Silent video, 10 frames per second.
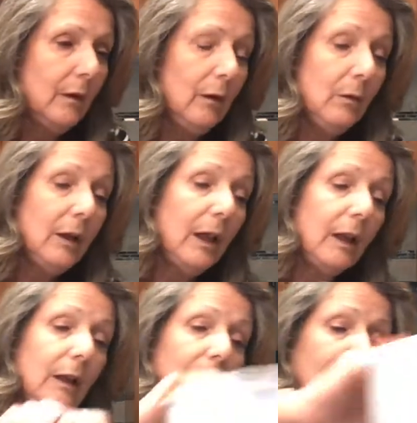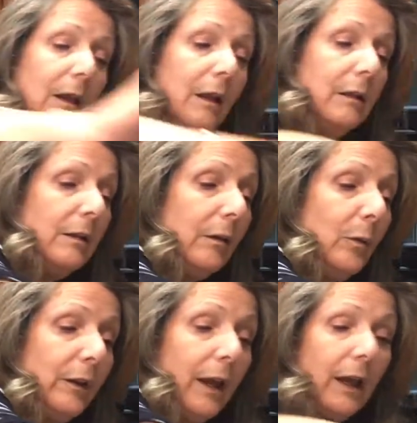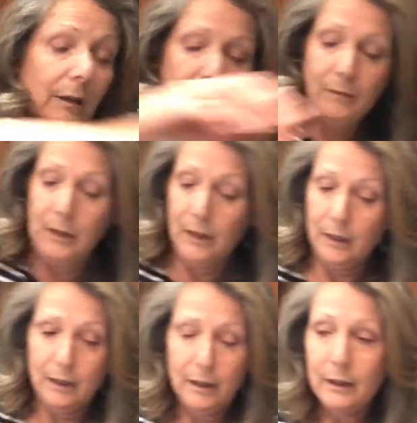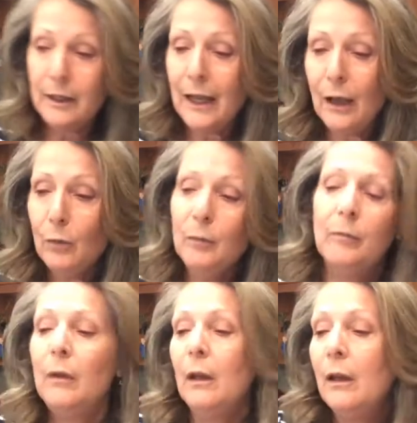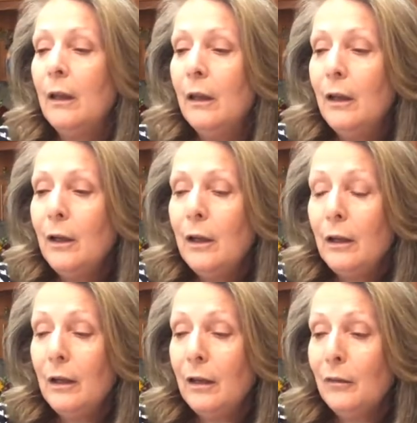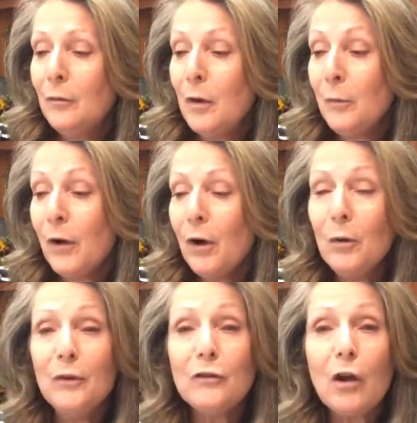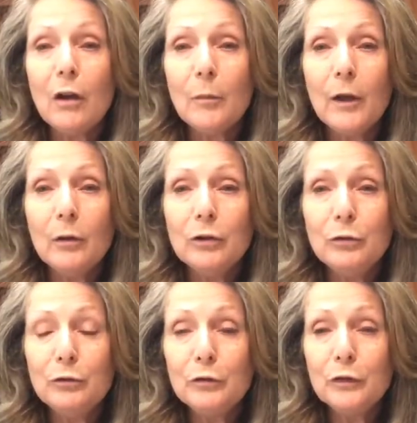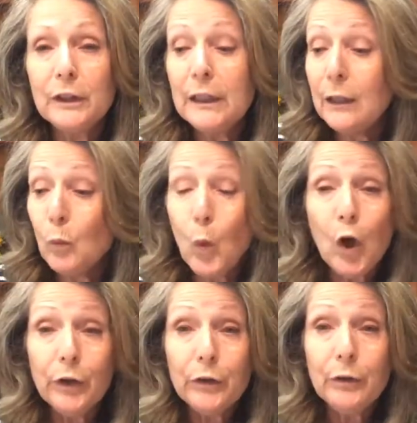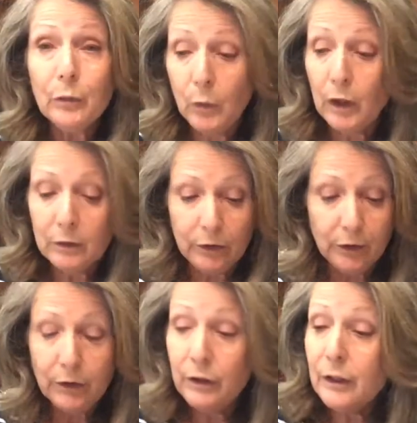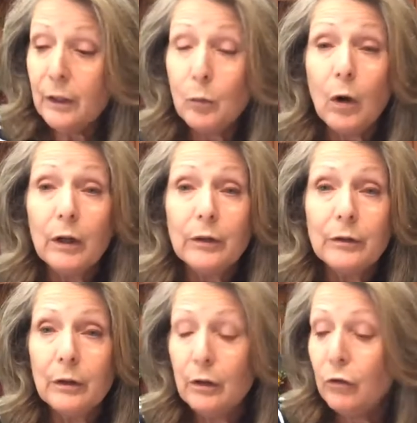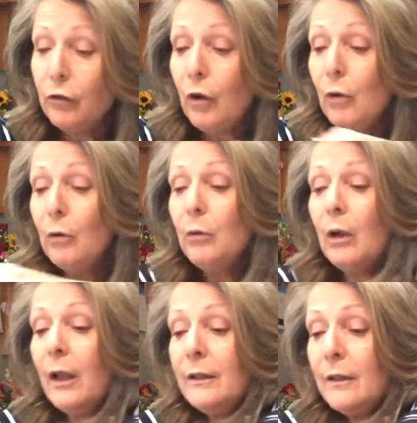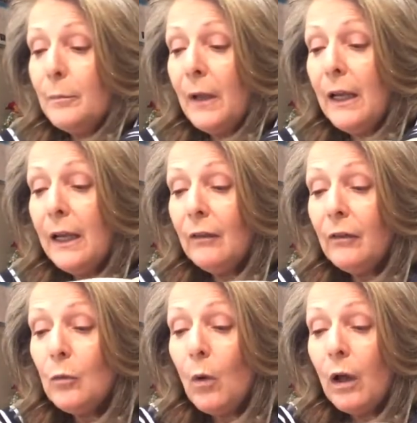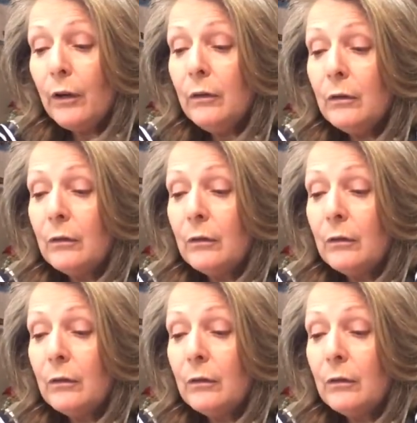Okay, done with that. Now, remember I always talk about gluten-free and water? Well, you're going to need water. So I dip my hands in water,